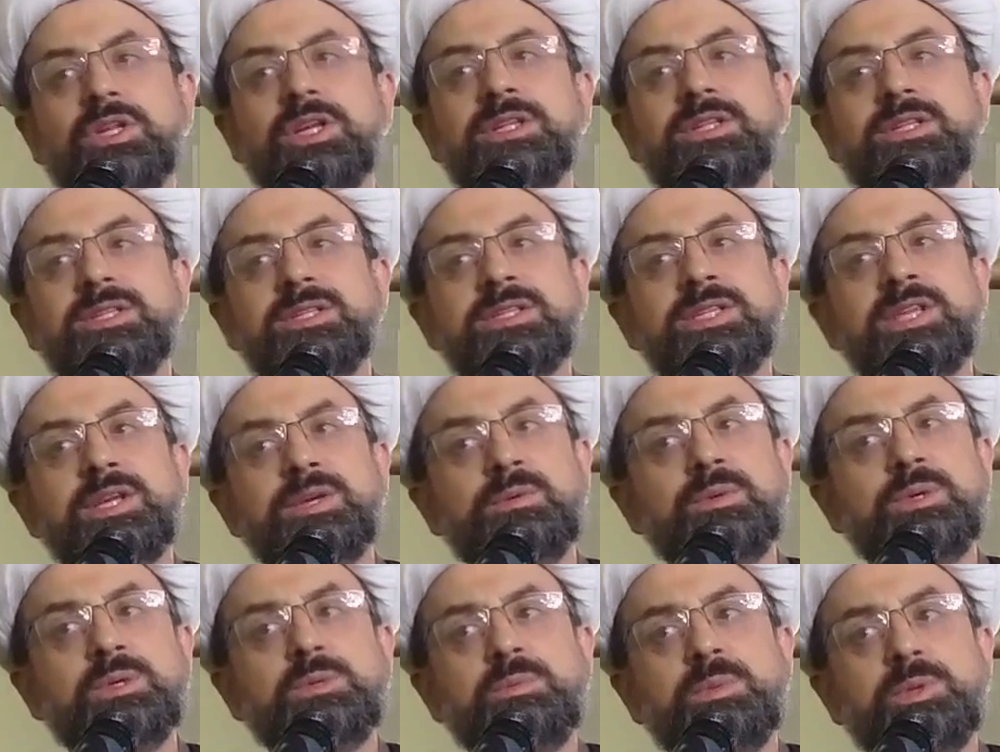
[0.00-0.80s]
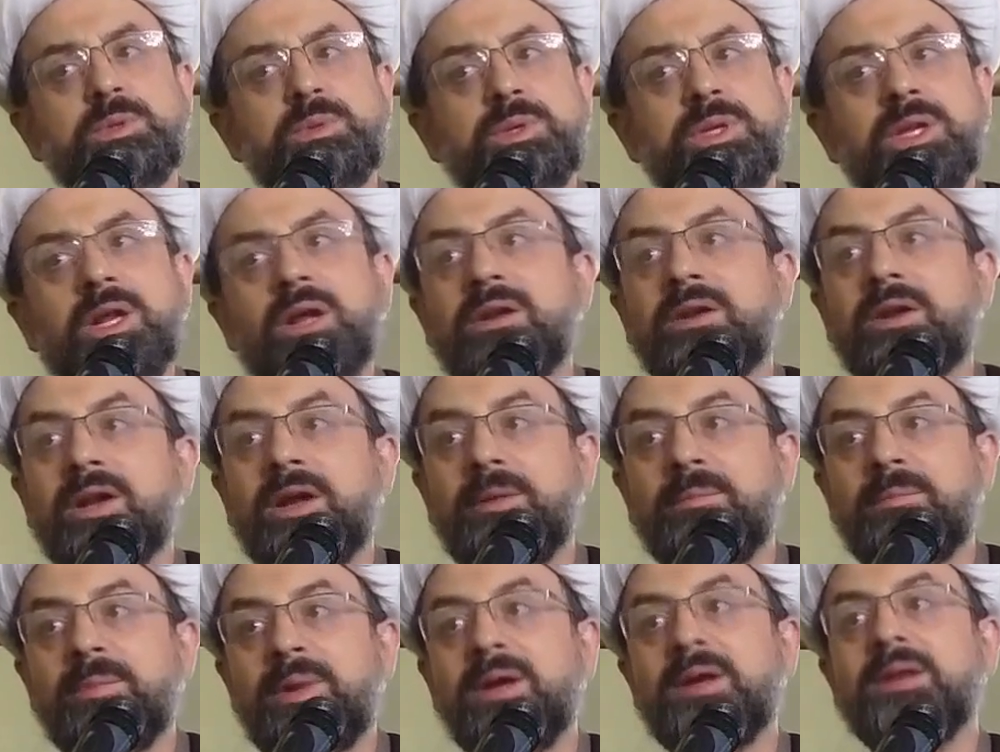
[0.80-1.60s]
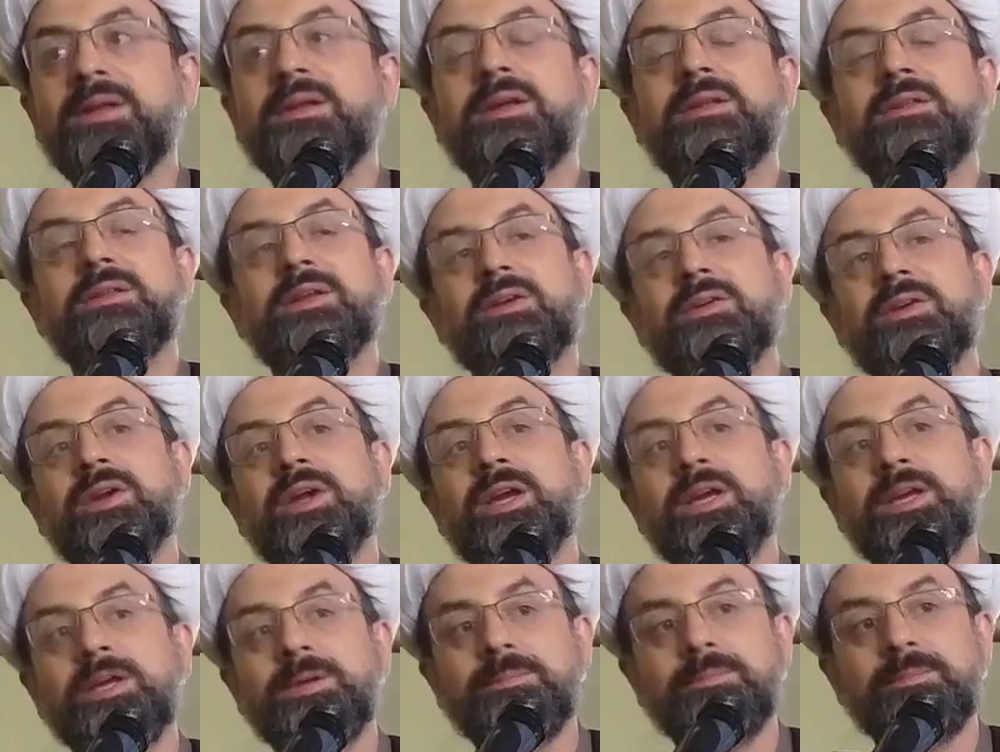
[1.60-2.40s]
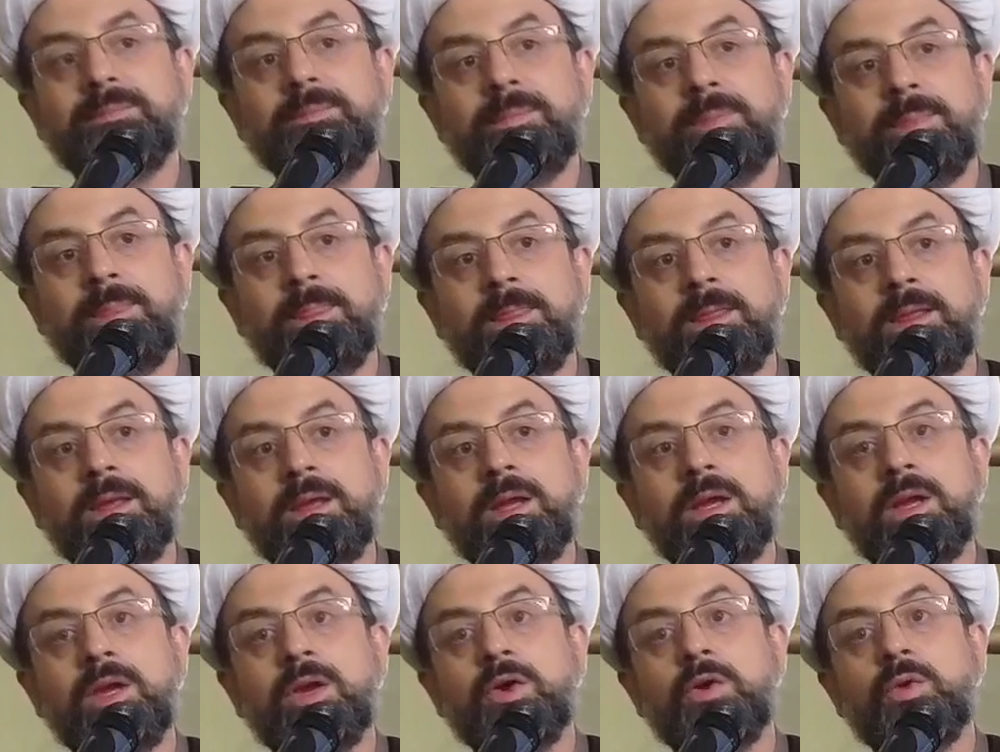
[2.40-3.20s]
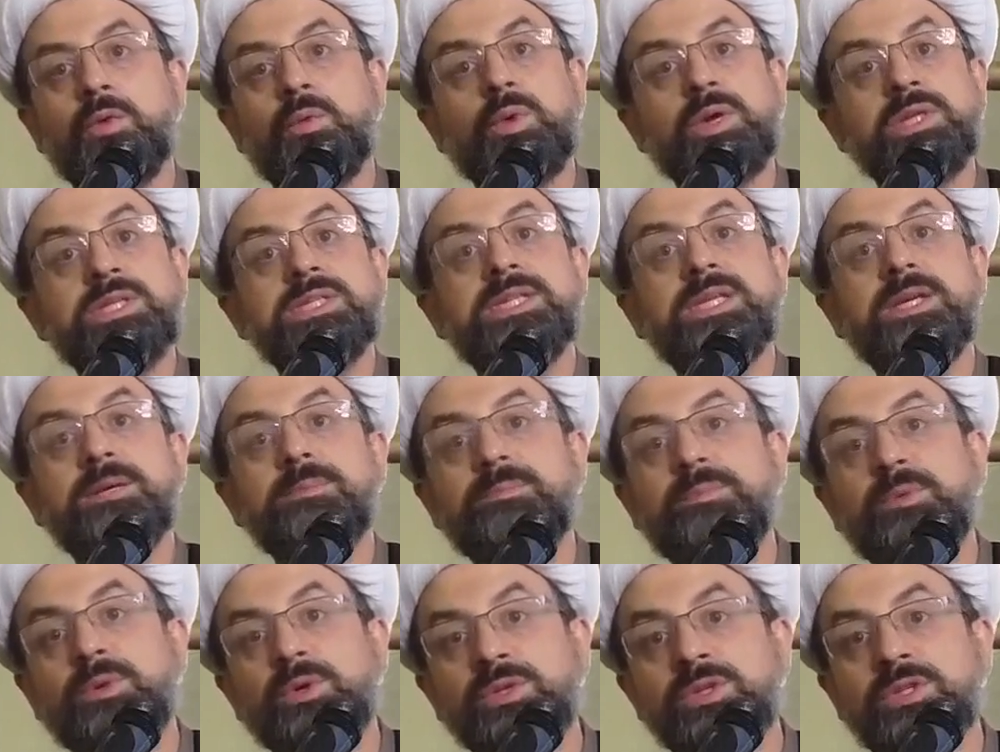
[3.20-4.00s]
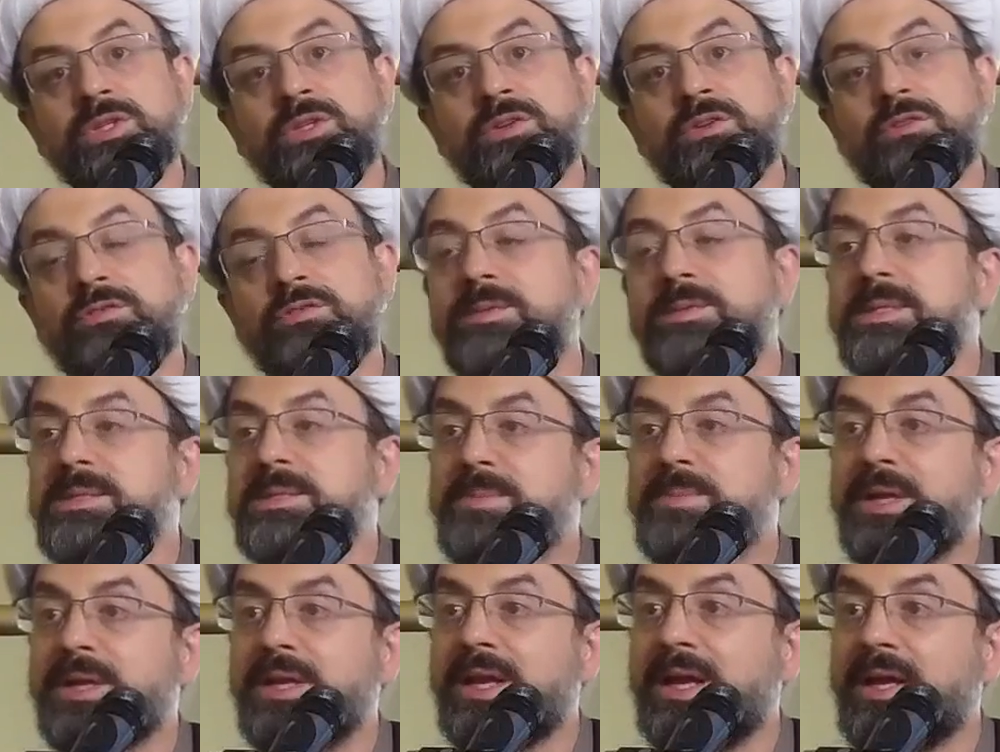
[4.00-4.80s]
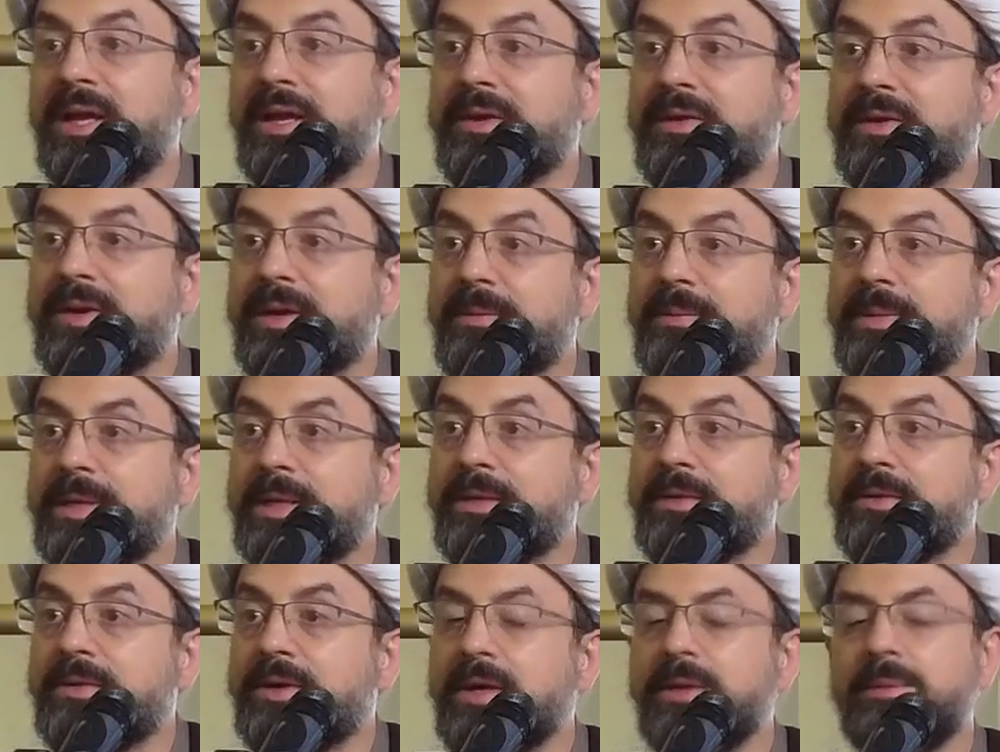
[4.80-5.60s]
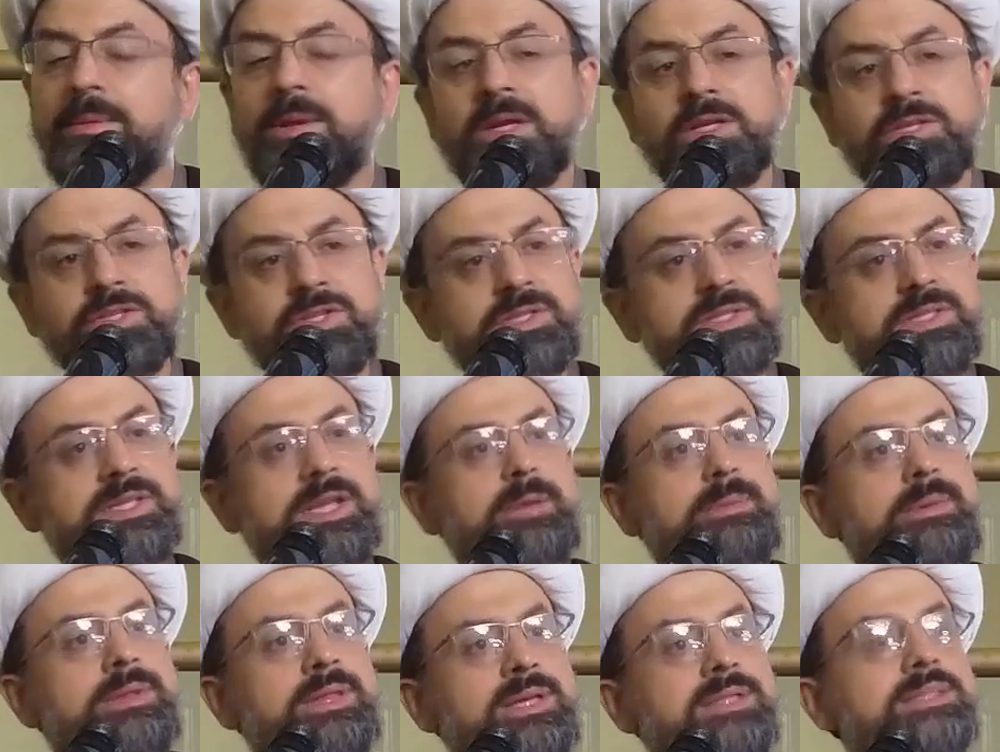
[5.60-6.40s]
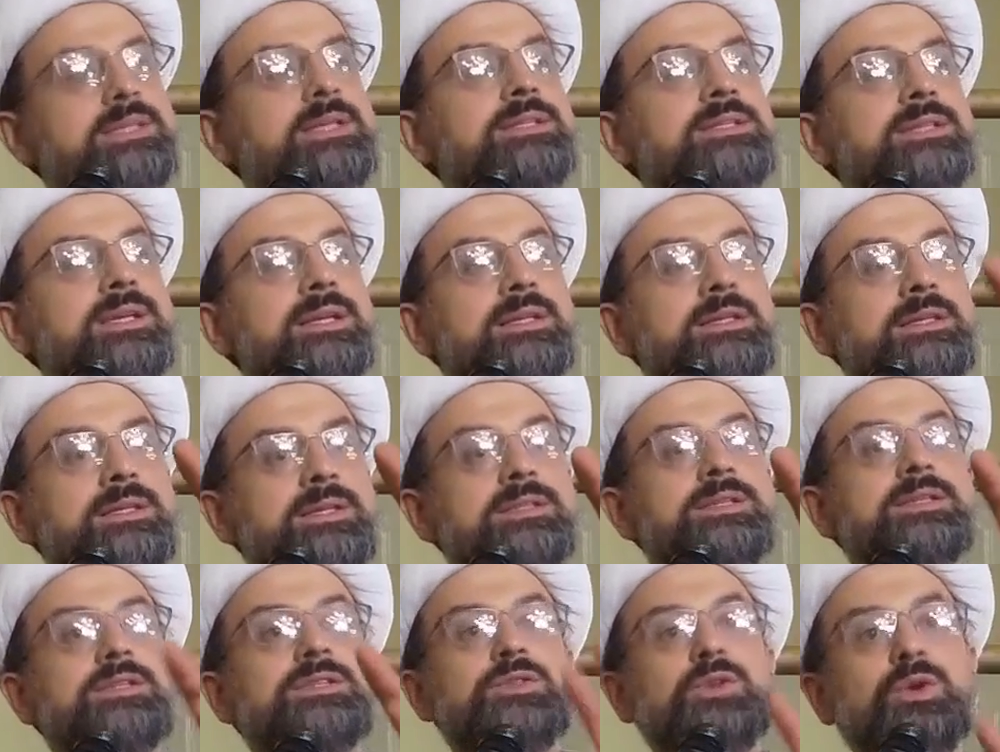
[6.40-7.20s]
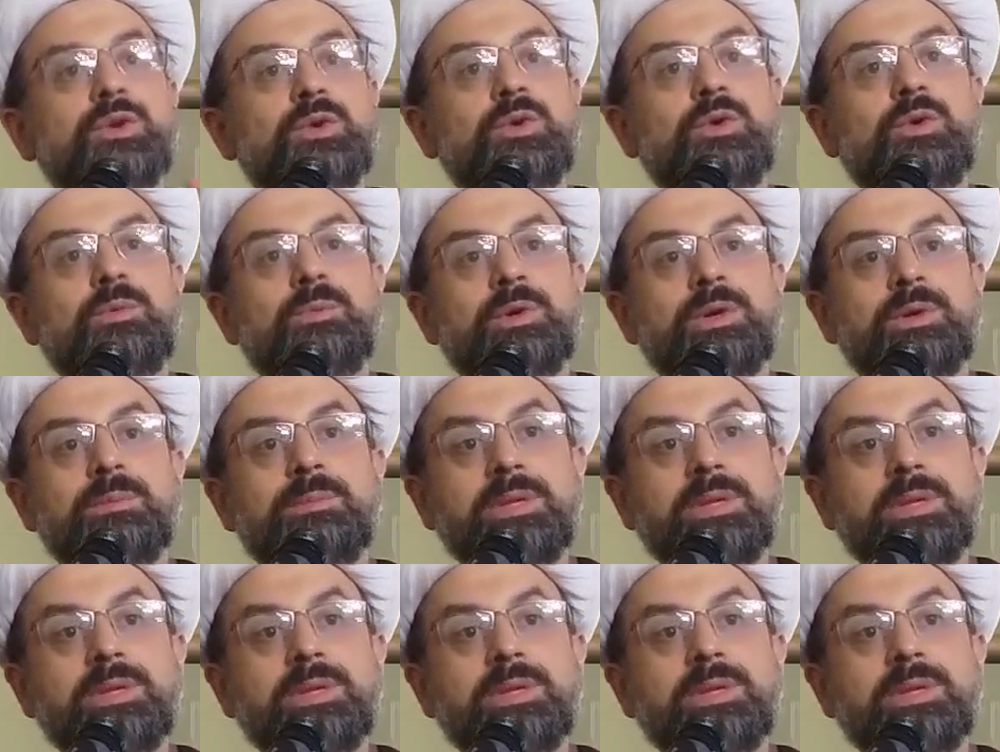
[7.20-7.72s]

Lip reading: I distinguish between ar-Rahman and ar-Rahim? What's the importance of Bismillah ar-Rahman ar-Rahim? And just name it, as I said, this is your homework.